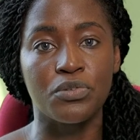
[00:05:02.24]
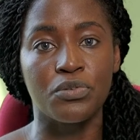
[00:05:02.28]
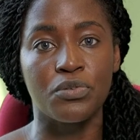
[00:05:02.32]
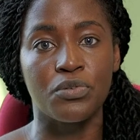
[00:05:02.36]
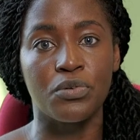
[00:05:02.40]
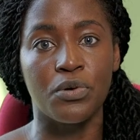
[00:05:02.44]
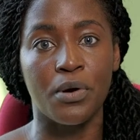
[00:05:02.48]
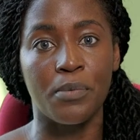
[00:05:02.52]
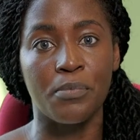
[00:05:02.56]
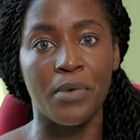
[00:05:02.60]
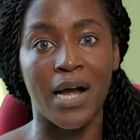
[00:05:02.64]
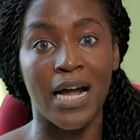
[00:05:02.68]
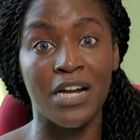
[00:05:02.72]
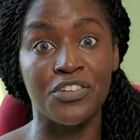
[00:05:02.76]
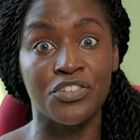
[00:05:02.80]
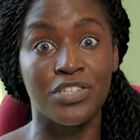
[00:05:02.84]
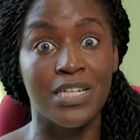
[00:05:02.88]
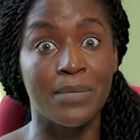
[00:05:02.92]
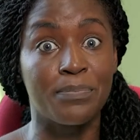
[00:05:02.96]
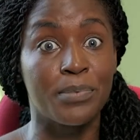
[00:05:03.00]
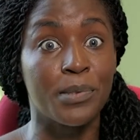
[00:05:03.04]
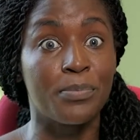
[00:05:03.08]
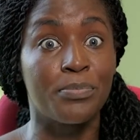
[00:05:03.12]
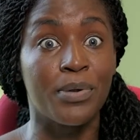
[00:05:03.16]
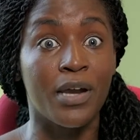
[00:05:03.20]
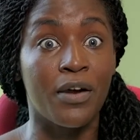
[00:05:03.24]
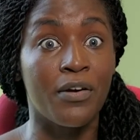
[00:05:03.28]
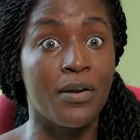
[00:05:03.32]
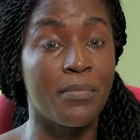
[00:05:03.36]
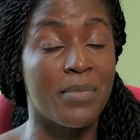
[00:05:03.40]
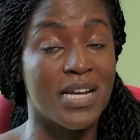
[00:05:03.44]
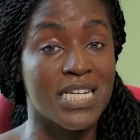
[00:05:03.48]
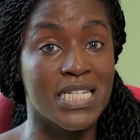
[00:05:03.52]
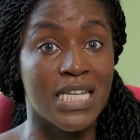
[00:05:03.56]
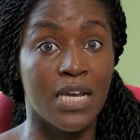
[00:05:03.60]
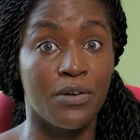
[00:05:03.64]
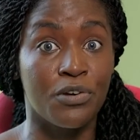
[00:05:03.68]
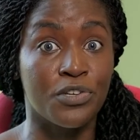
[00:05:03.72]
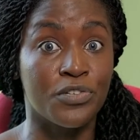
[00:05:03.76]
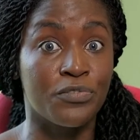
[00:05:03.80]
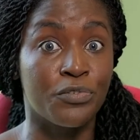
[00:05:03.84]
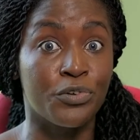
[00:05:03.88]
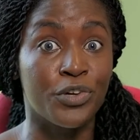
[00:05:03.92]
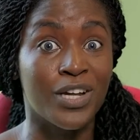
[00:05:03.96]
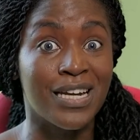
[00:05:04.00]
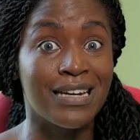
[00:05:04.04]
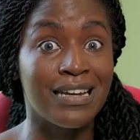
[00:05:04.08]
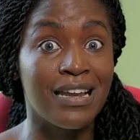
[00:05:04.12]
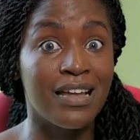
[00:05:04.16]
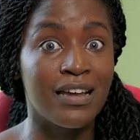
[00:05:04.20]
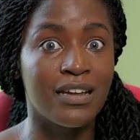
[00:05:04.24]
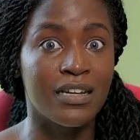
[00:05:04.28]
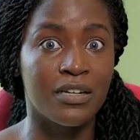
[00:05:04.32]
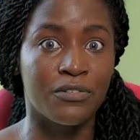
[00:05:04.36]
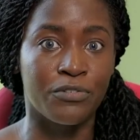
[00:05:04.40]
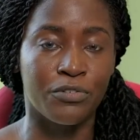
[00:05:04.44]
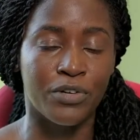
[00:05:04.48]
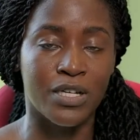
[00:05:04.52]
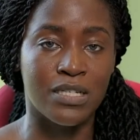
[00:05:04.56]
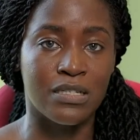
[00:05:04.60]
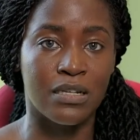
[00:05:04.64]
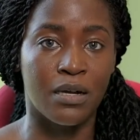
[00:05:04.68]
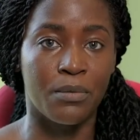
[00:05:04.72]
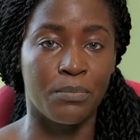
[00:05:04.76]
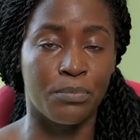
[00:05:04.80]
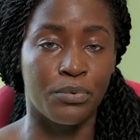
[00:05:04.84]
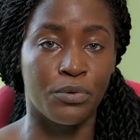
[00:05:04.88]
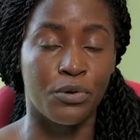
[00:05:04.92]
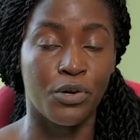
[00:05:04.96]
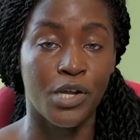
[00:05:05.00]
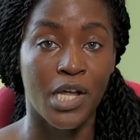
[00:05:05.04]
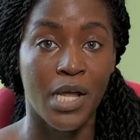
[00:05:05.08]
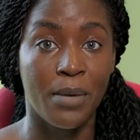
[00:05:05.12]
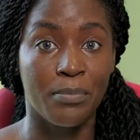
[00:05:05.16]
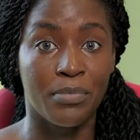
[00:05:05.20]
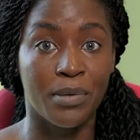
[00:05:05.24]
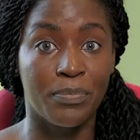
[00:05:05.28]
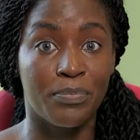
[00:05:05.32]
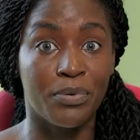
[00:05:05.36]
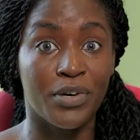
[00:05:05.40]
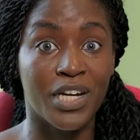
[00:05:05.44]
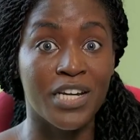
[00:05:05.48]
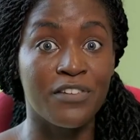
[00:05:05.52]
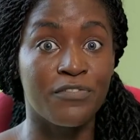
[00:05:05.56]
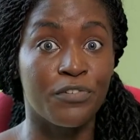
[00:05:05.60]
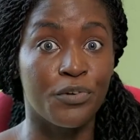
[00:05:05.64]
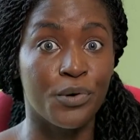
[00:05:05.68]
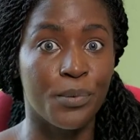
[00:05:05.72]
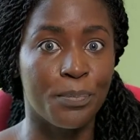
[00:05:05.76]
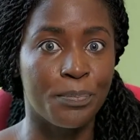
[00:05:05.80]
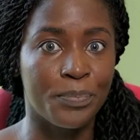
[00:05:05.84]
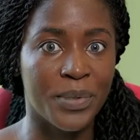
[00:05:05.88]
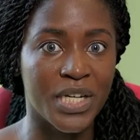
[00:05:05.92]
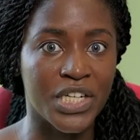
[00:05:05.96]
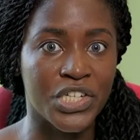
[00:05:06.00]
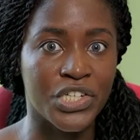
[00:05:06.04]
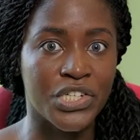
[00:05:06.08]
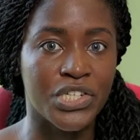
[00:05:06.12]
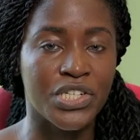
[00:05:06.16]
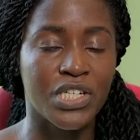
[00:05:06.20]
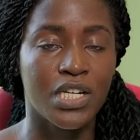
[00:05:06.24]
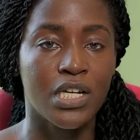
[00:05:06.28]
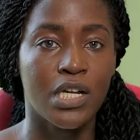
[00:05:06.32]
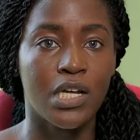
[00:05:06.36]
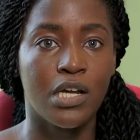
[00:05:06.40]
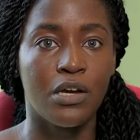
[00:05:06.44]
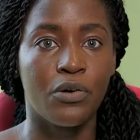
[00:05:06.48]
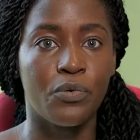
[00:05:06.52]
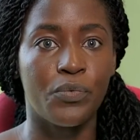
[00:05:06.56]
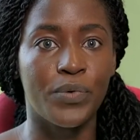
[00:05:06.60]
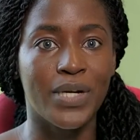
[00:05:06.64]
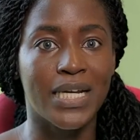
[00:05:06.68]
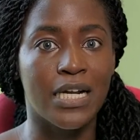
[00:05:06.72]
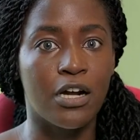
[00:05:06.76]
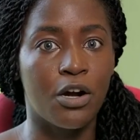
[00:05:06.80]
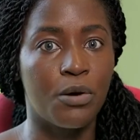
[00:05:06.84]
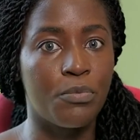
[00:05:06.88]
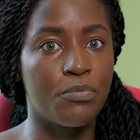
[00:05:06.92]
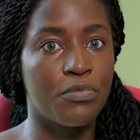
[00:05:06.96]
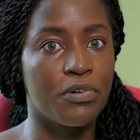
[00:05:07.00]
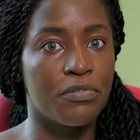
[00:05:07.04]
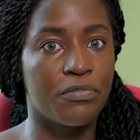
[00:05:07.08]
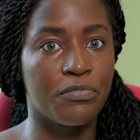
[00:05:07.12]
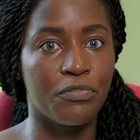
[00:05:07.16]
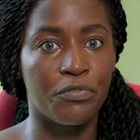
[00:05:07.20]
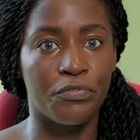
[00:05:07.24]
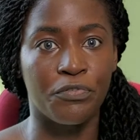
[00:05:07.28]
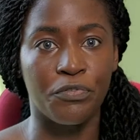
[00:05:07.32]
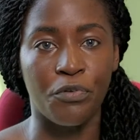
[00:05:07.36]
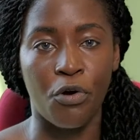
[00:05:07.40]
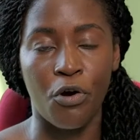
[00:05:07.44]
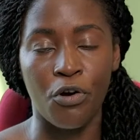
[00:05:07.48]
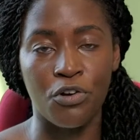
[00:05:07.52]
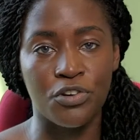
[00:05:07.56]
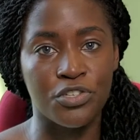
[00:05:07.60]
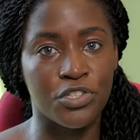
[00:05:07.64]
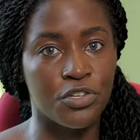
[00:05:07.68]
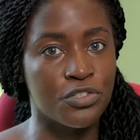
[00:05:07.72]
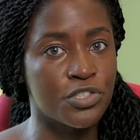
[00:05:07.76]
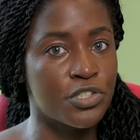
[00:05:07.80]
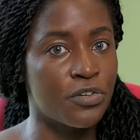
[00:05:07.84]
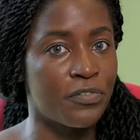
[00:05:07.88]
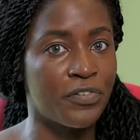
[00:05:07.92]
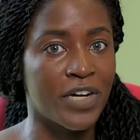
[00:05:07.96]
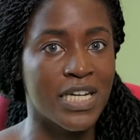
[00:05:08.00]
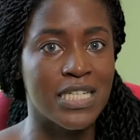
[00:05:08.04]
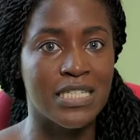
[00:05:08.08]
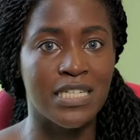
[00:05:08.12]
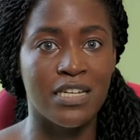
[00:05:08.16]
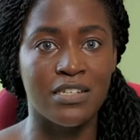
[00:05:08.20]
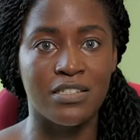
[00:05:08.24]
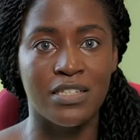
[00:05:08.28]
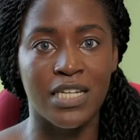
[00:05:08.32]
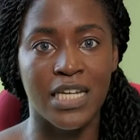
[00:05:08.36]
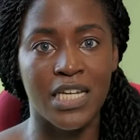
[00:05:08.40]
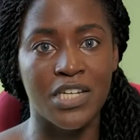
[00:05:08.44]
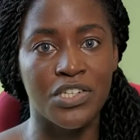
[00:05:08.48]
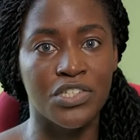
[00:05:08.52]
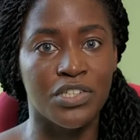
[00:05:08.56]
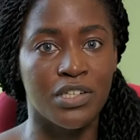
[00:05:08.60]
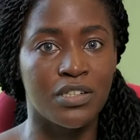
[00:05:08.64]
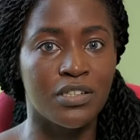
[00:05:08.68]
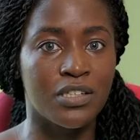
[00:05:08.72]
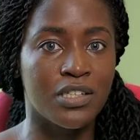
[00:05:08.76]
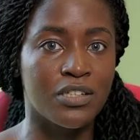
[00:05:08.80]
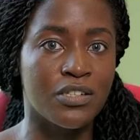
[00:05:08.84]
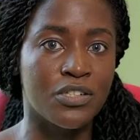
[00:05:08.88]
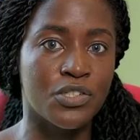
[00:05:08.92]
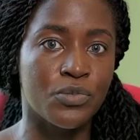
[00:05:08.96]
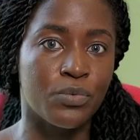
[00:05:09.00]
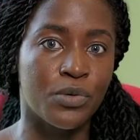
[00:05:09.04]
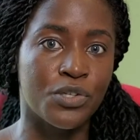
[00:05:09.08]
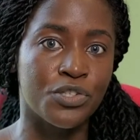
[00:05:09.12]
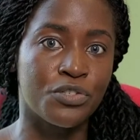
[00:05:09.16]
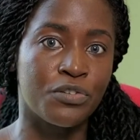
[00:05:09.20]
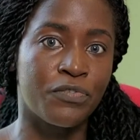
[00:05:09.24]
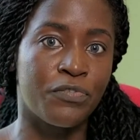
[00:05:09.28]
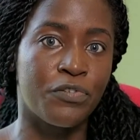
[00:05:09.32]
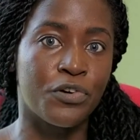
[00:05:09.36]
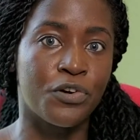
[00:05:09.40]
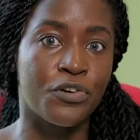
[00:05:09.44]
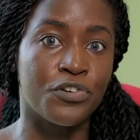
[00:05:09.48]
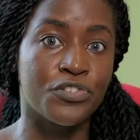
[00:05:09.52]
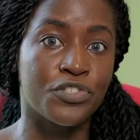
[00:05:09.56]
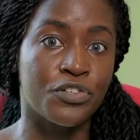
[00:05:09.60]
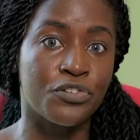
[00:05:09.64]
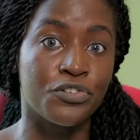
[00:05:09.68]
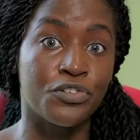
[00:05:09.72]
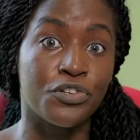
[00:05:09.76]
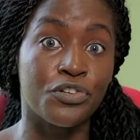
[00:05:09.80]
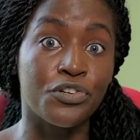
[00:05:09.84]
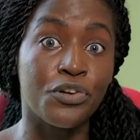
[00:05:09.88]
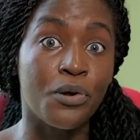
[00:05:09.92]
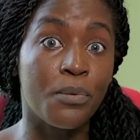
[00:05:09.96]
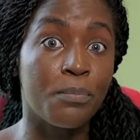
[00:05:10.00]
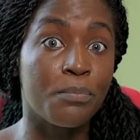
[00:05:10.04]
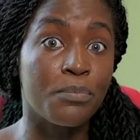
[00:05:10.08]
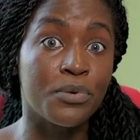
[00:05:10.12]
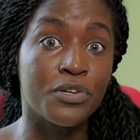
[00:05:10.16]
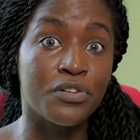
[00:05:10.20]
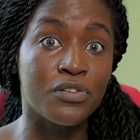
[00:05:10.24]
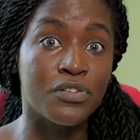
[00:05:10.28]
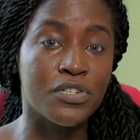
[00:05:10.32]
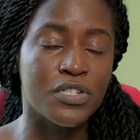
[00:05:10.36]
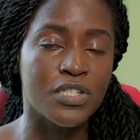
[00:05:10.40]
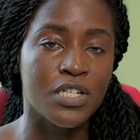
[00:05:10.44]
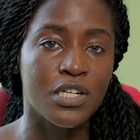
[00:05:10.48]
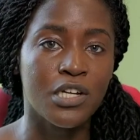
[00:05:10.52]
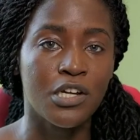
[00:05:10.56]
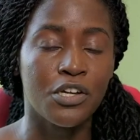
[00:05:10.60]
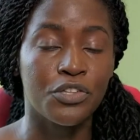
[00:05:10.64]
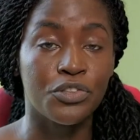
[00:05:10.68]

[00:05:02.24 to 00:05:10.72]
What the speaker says: to actually preparing materials for a client, for example, preparing for a pitch, we come with all sorts of ideas. The engineers want to focus on the numbers.